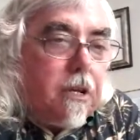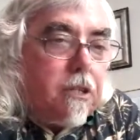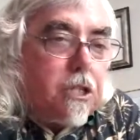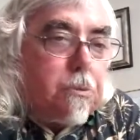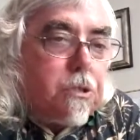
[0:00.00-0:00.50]

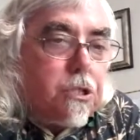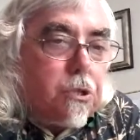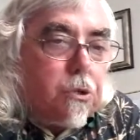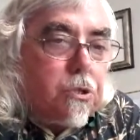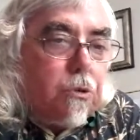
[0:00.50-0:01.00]
This was a
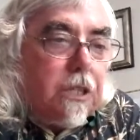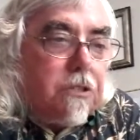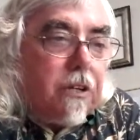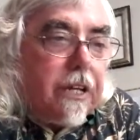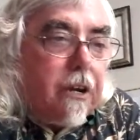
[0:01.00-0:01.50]
show so
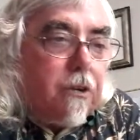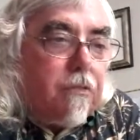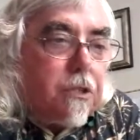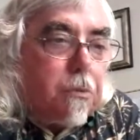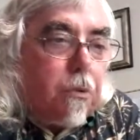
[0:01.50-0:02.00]
literally out of
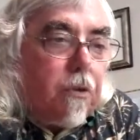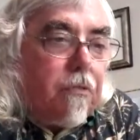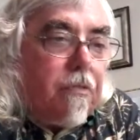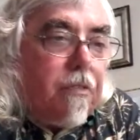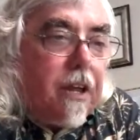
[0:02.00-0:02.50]
this world
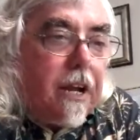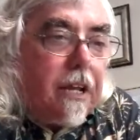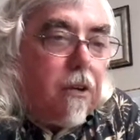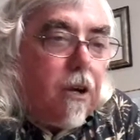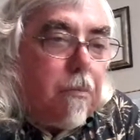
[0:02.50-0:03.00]
that I
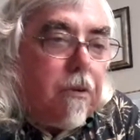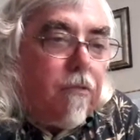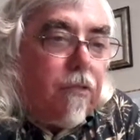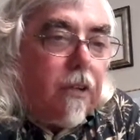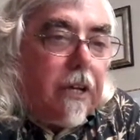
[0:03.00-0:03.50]
had not been
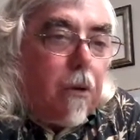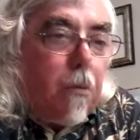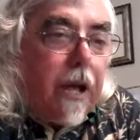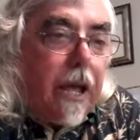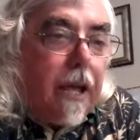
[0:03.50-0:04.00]
fully
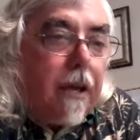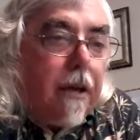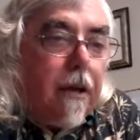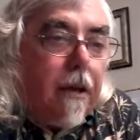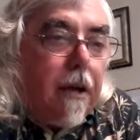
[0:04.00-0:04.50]
awake.
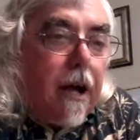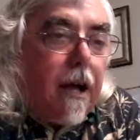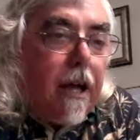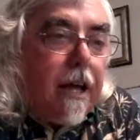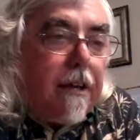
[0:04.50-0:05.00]

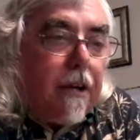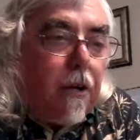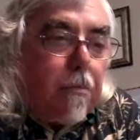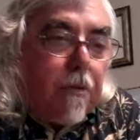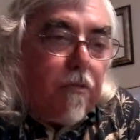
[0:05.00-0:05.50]
Had I
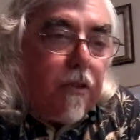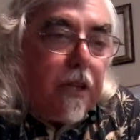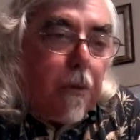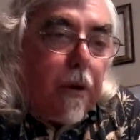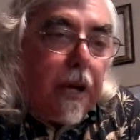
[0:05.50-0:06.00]
not been fully
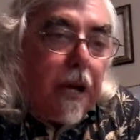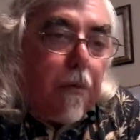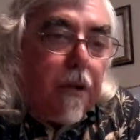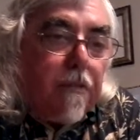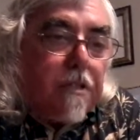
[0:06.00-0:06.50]
awake, I
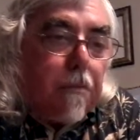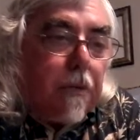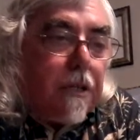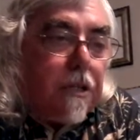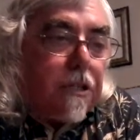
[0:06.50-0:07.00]
would have
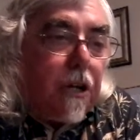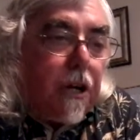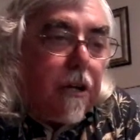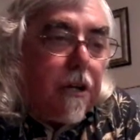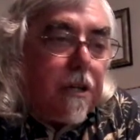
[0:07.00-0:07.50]
simply
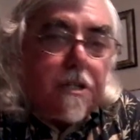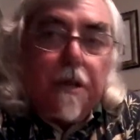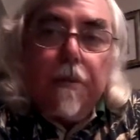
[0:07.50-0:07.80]
discarded it as some